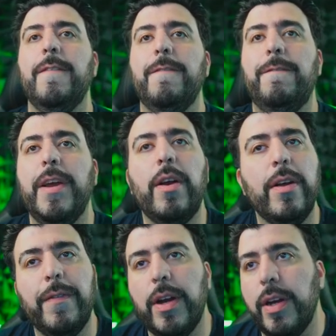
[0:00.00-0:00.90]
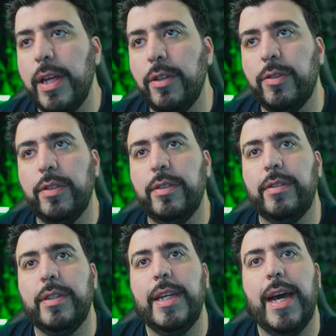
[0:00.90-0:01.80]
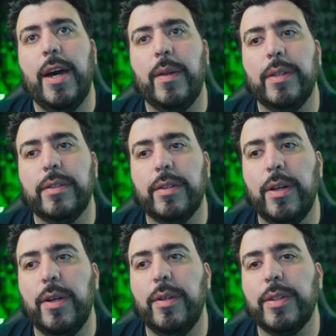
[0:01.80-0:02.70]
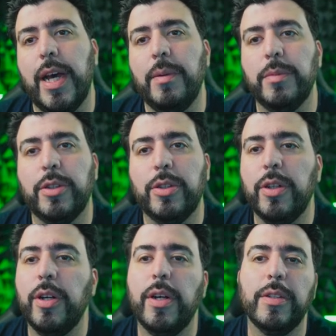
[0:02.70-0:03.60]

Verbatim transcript: very very interested to see how this goes i'm sure